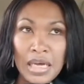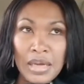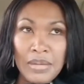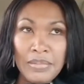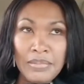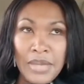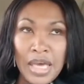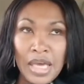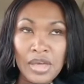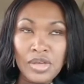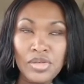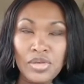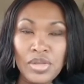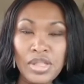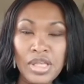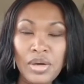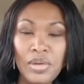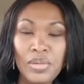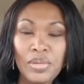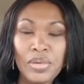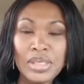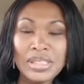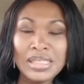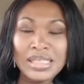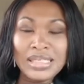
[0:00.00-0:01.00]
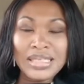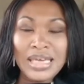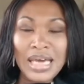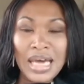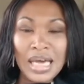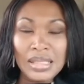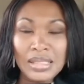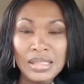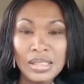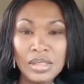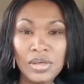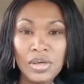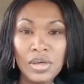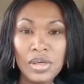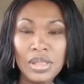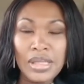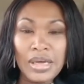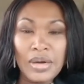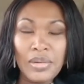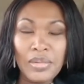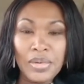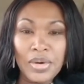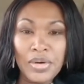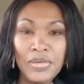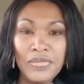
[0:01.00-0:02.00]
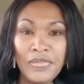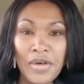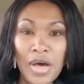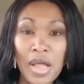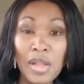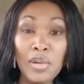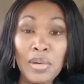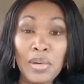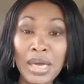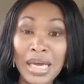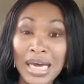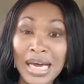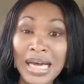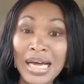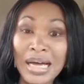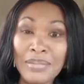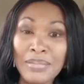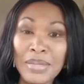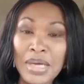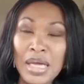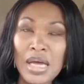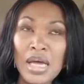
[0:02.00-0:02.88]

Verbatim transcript: make sure that we're detecting or that we're following up